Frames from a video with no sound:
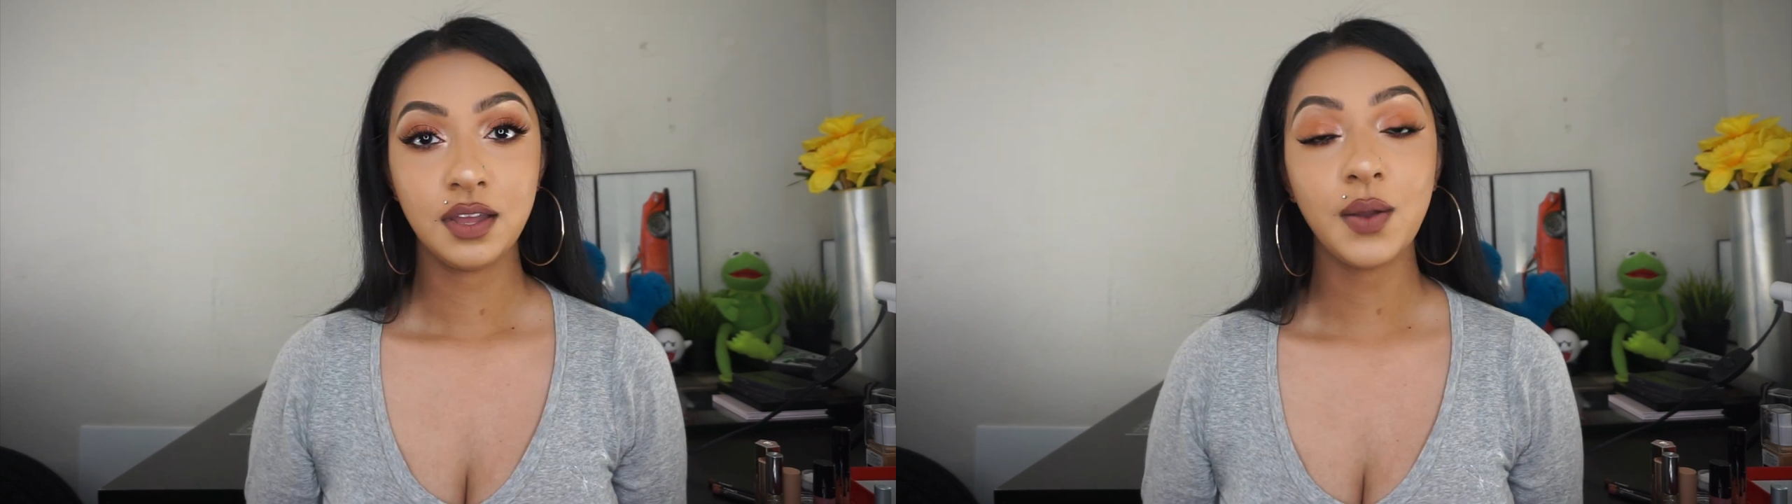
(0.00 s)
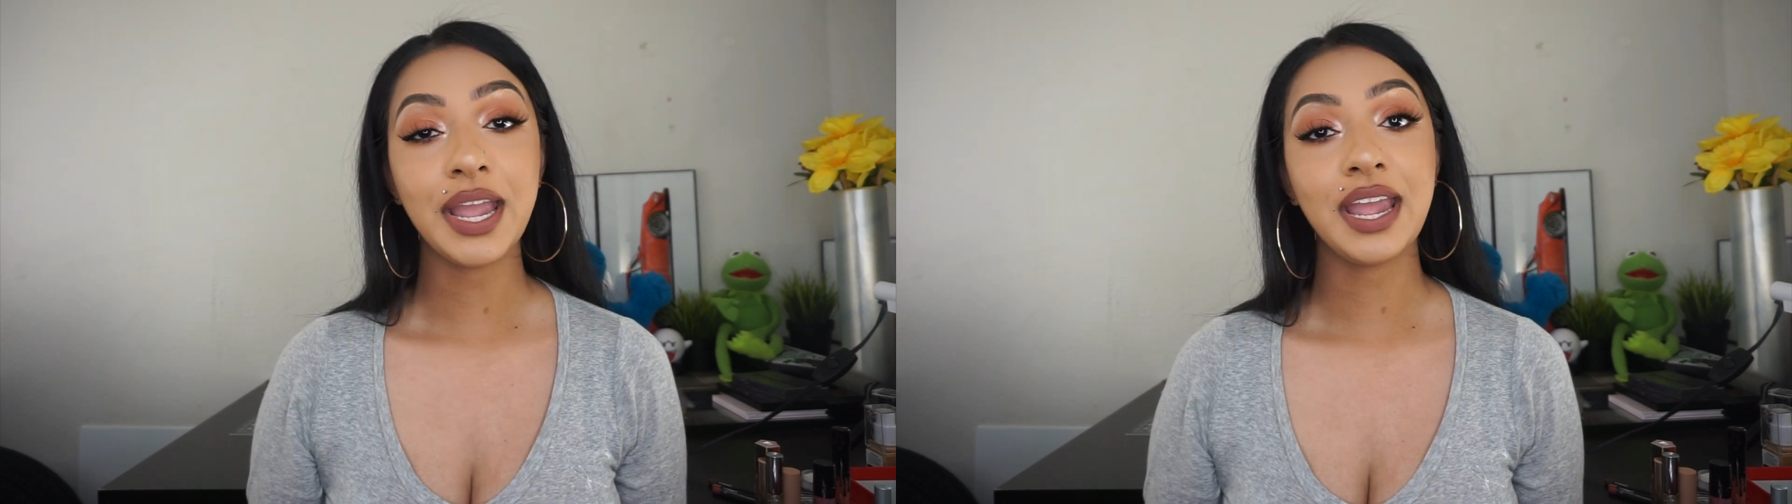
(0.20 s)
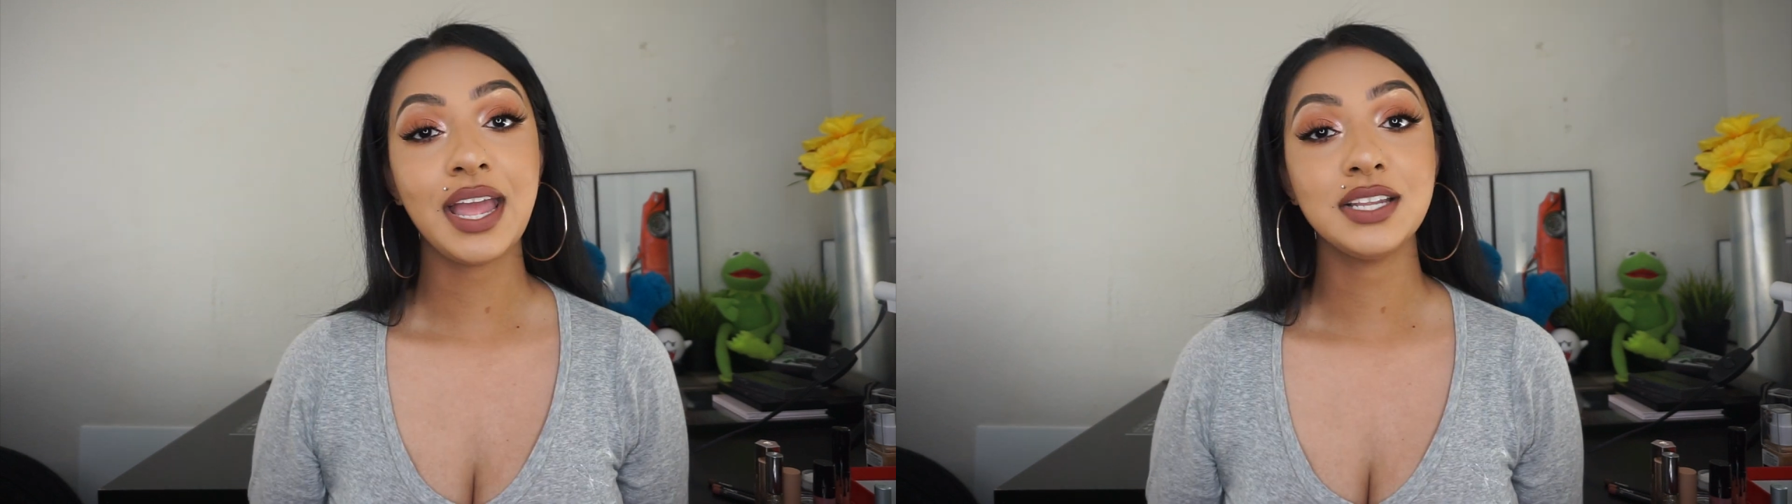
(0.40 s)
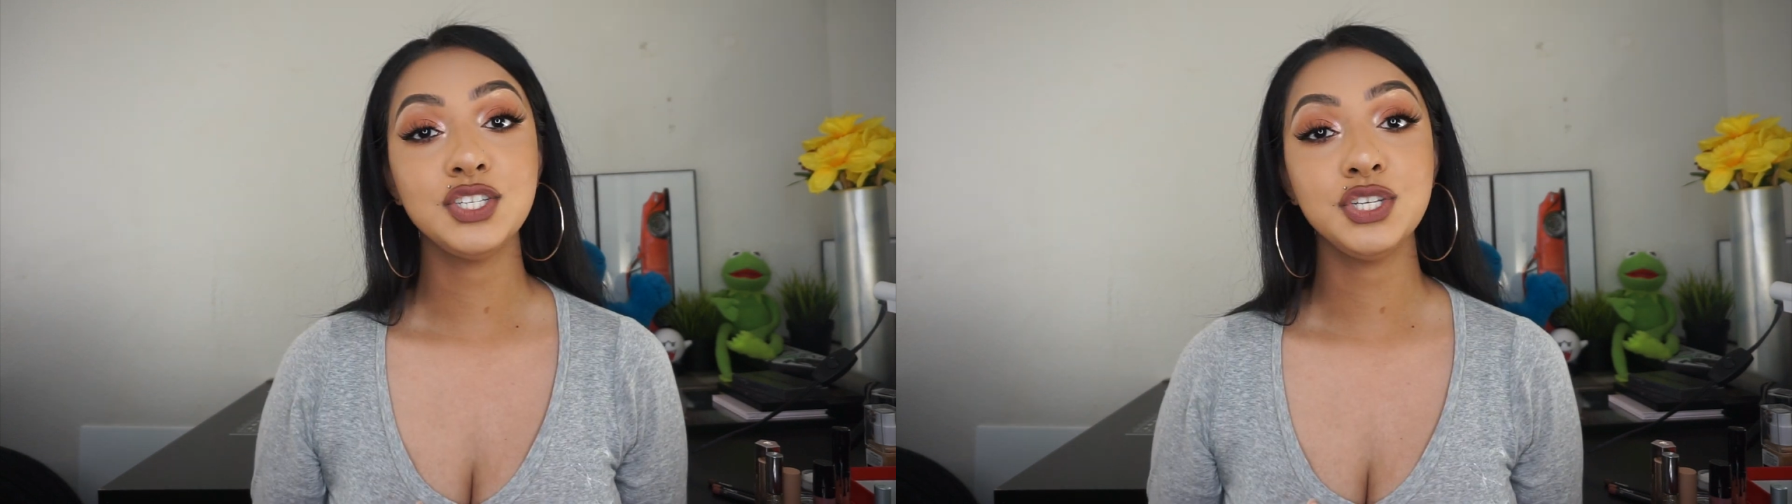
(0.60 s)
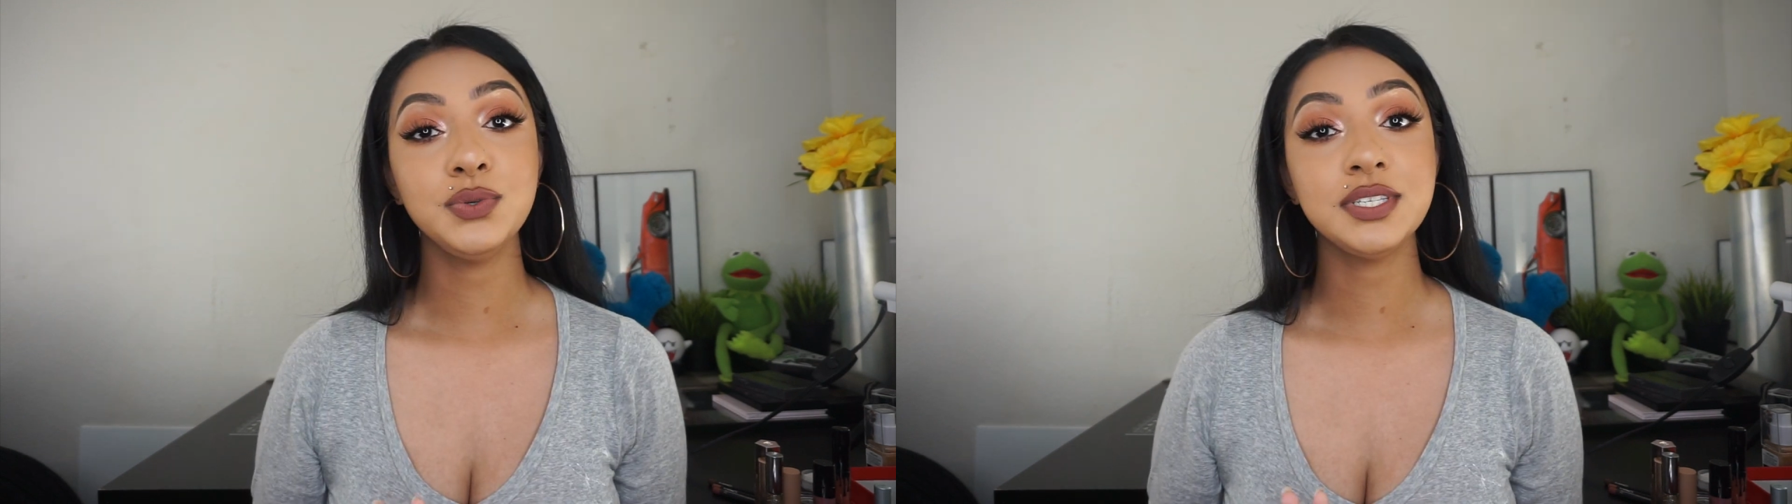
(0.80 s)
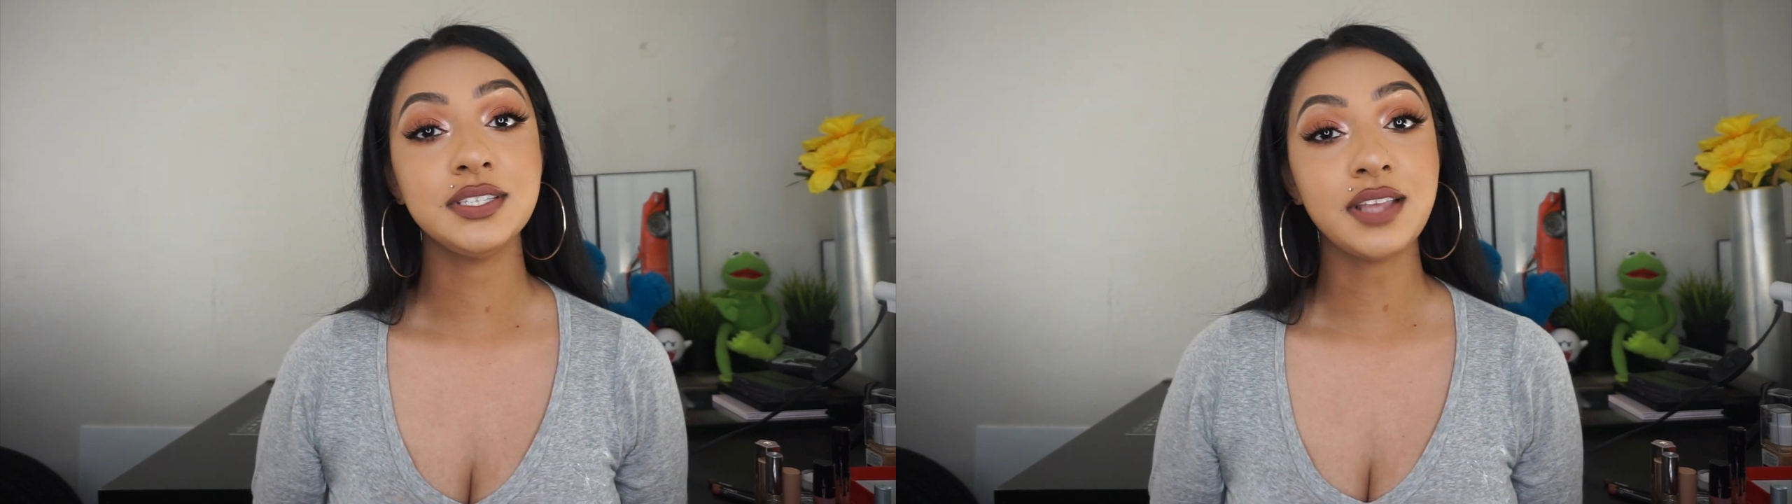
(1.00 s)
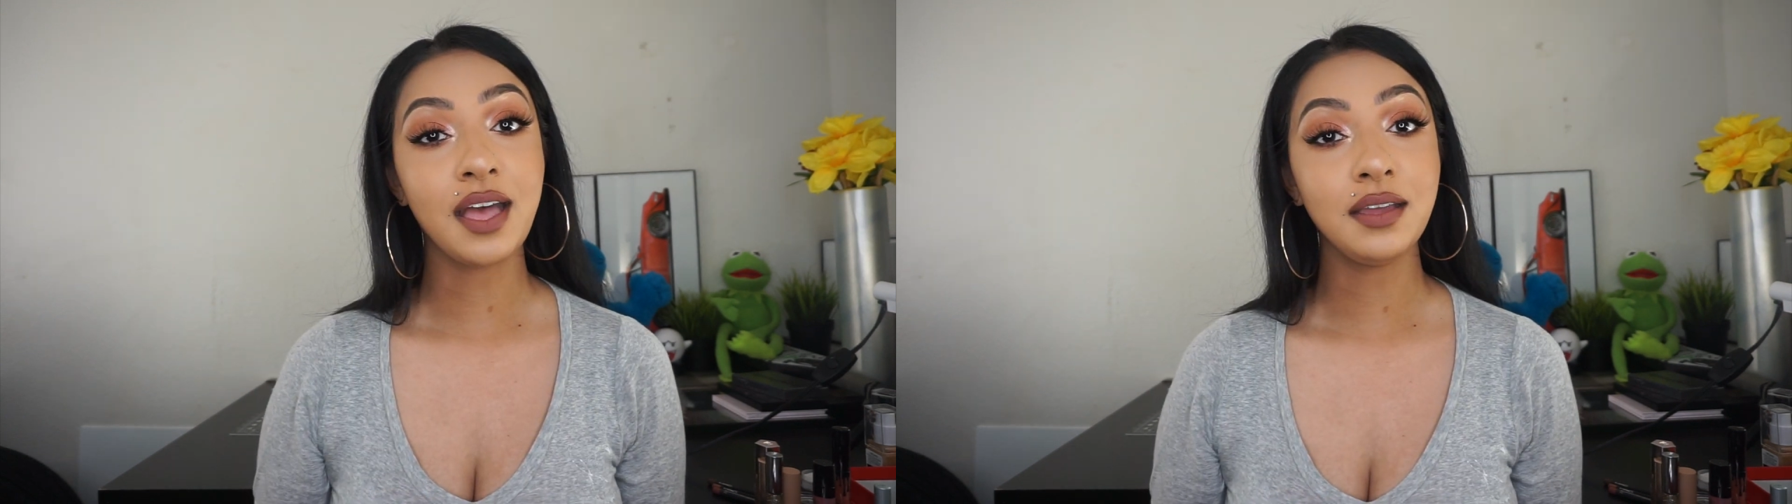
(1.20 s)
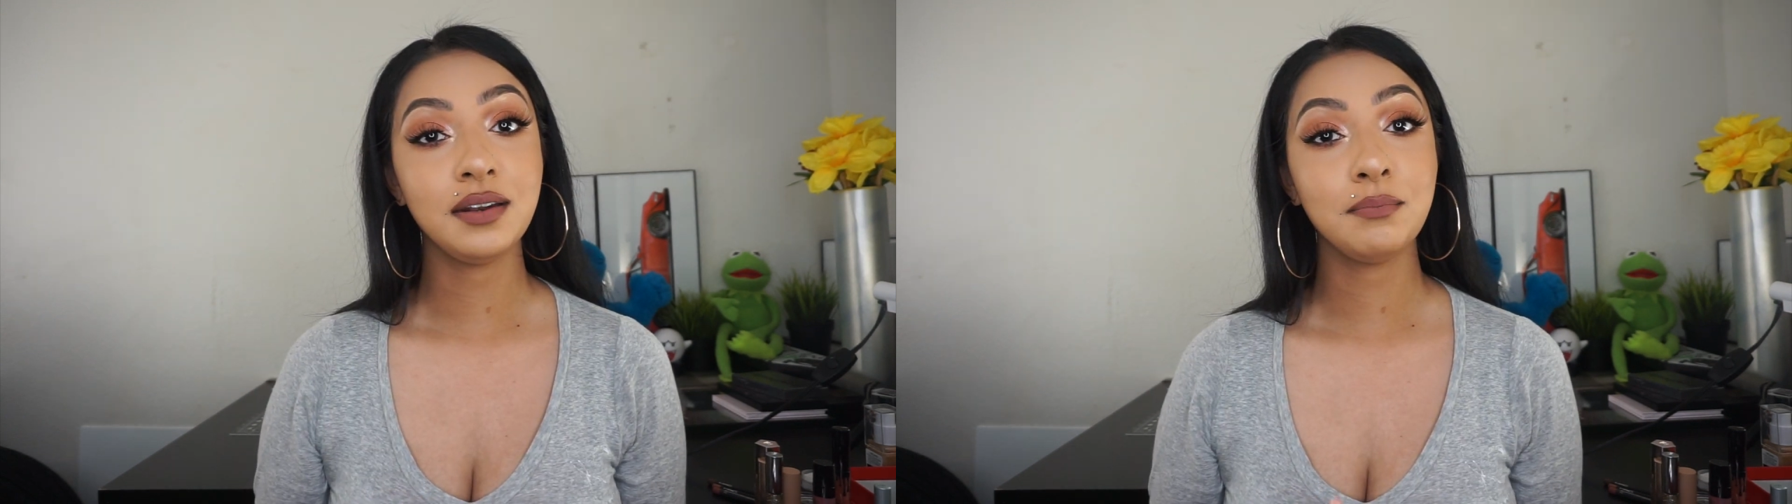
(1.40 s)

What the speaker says: Okay, and to set